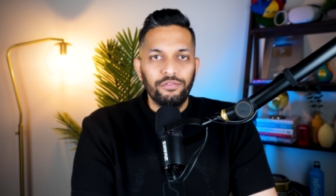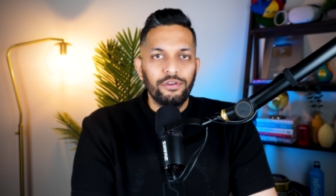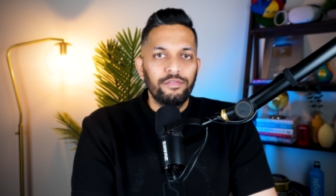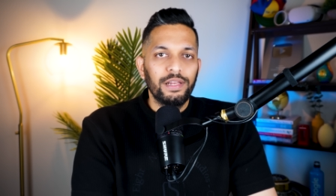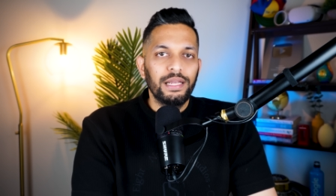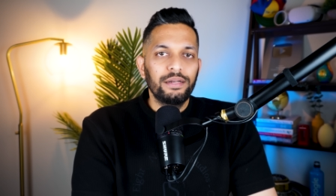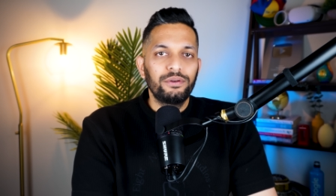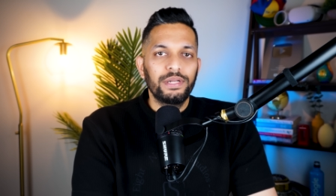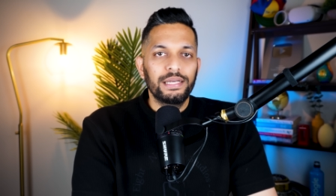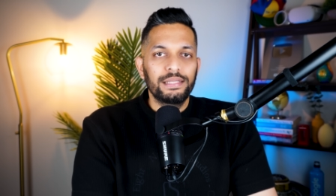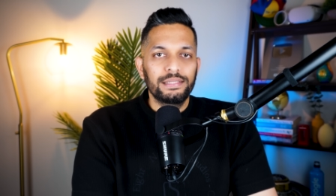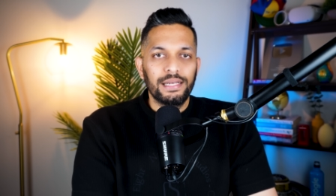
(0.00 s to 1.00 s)
If you're willing to
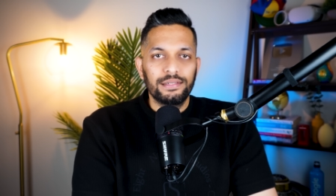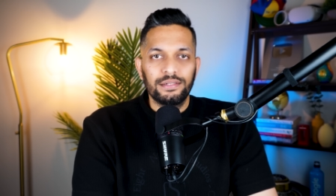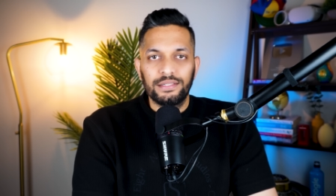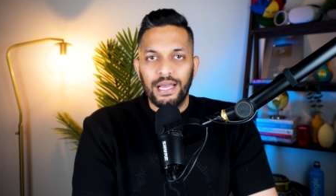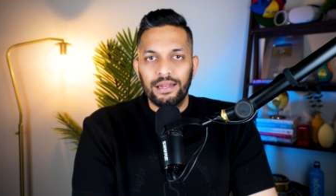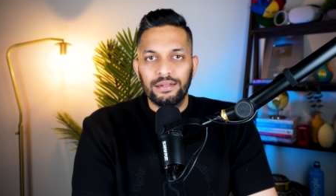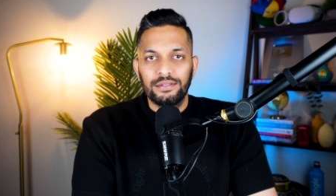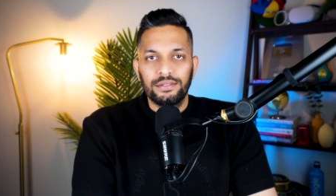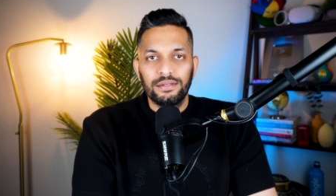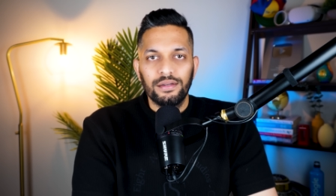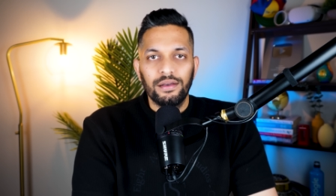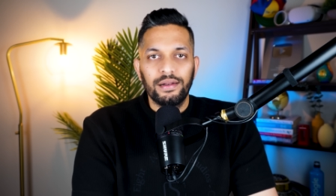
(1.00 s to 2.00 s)
take this as a
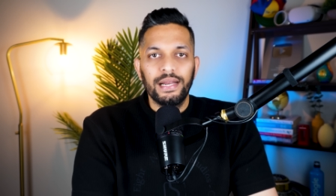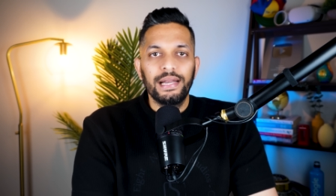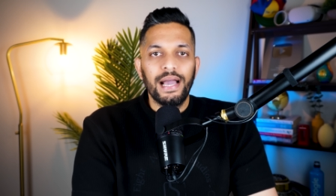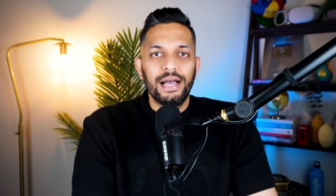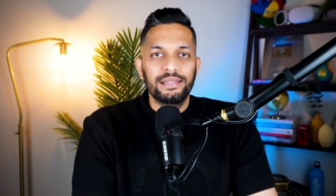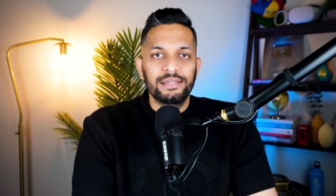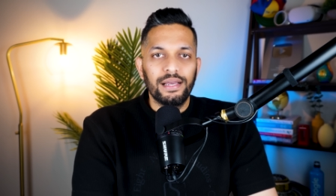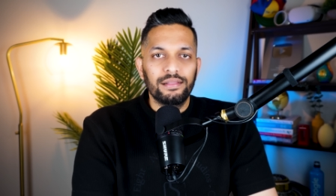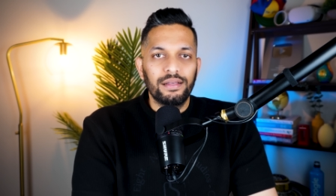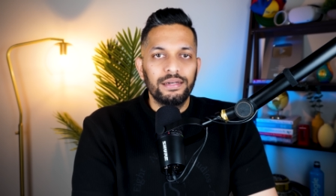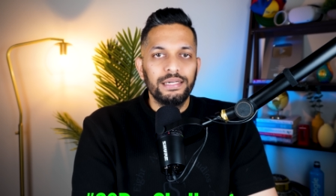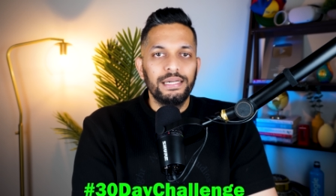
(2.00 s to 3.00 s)
challenge, write hashtag
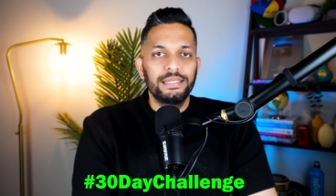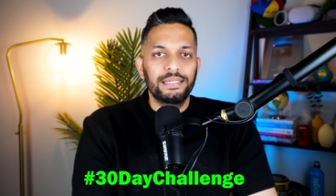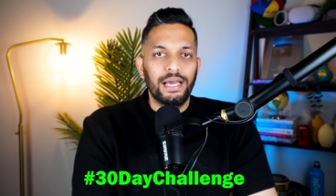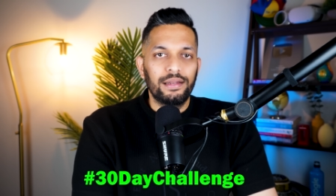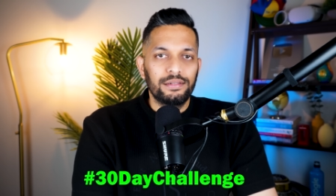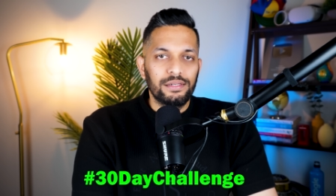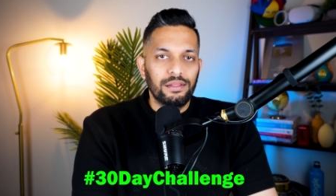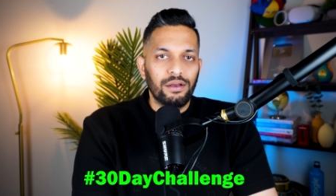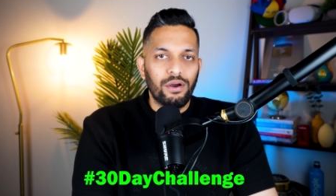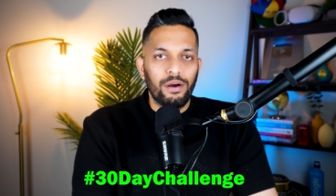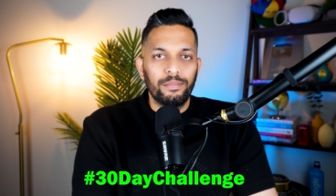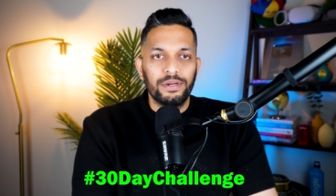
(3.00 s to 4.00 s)
30 day challenge in
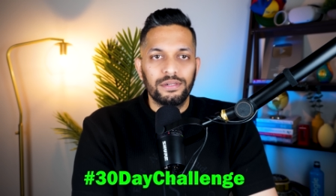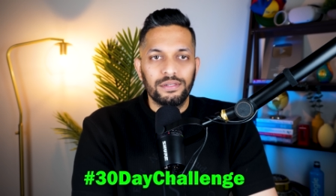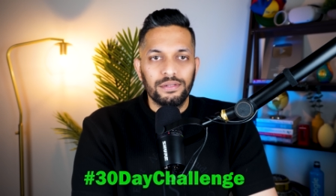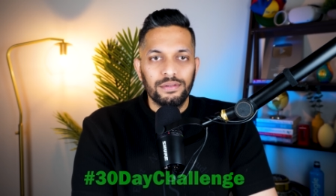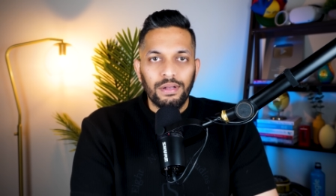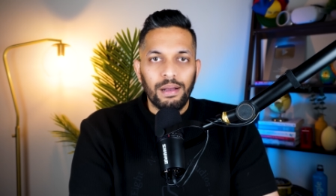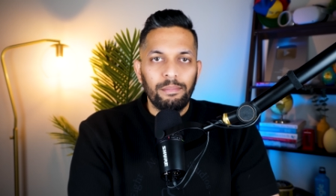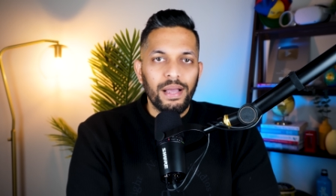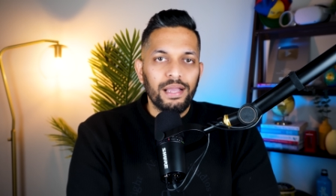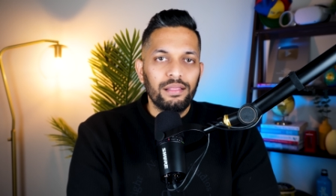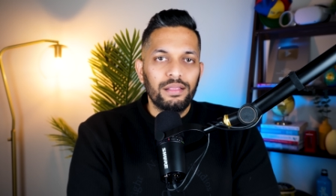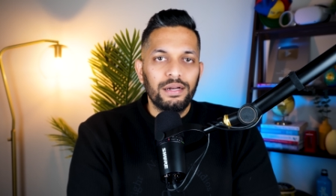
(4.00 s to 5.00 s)
the comments. Come
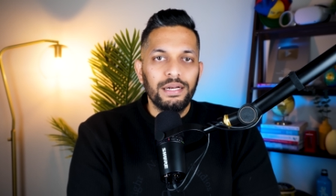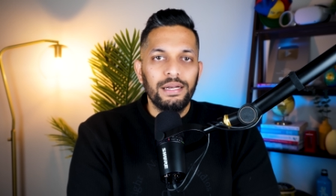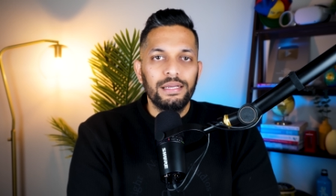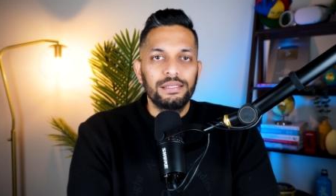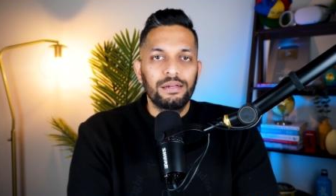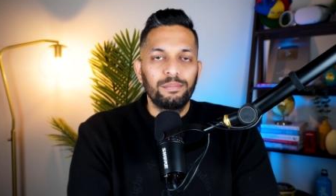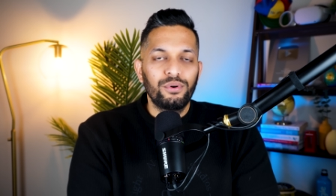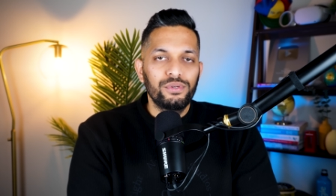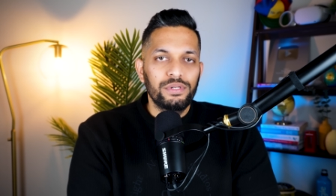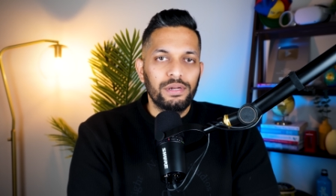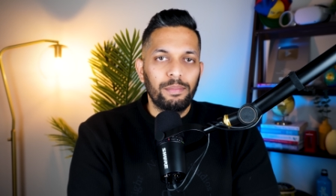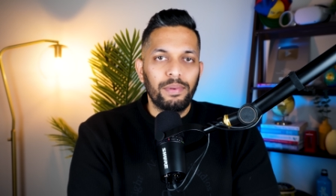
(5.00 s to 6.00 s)
back in 30 days and
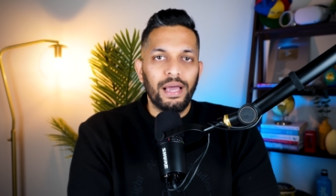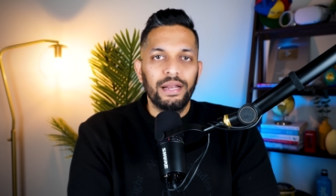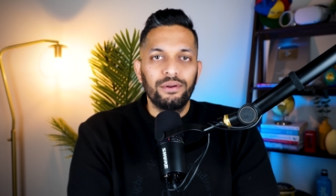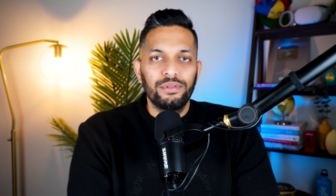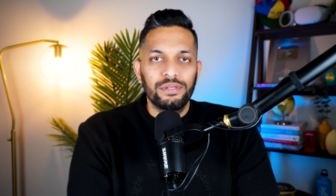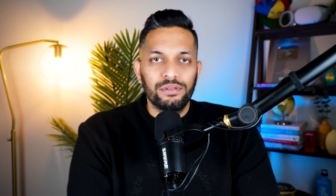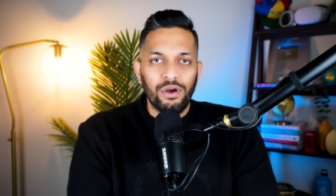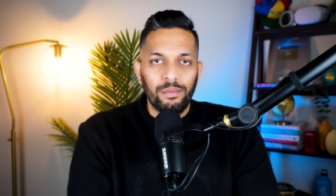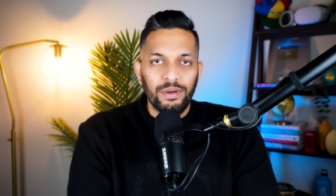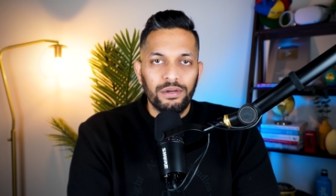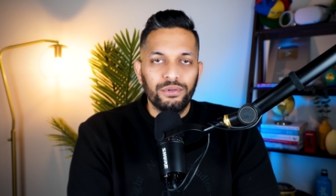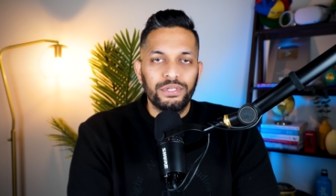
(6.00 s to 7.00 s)
post a reply to this
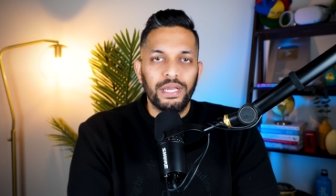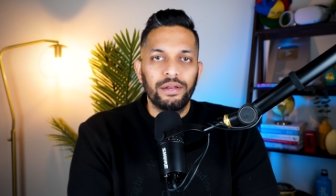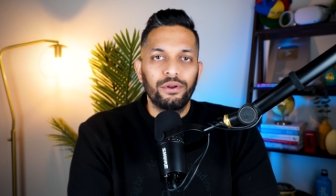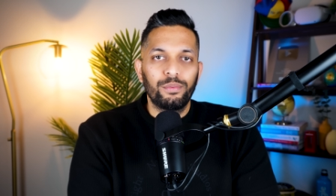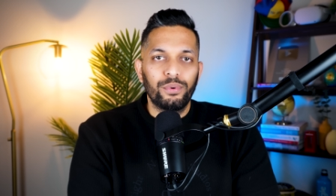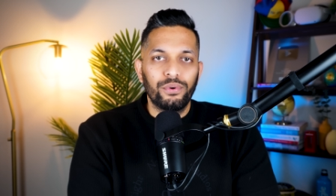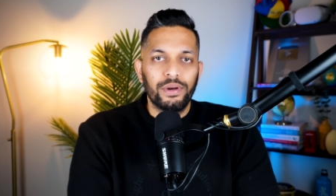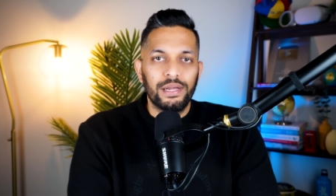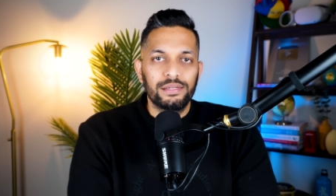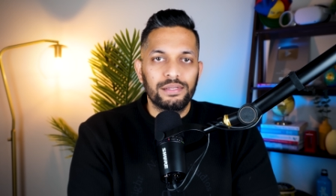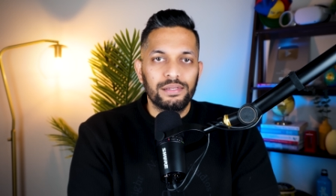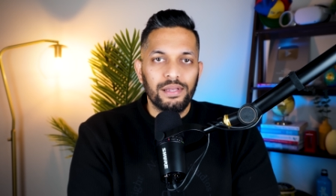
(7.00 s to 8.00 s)
comment to share your
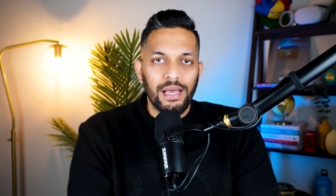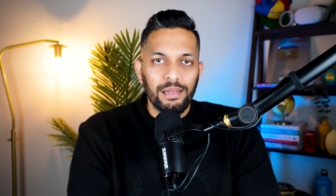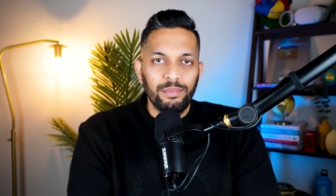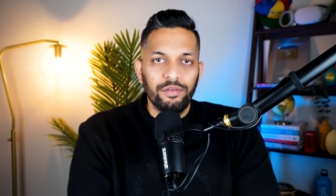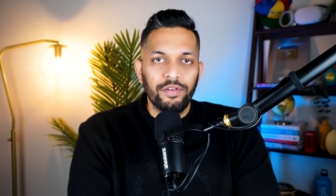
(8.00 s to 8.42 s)
progress. I'll be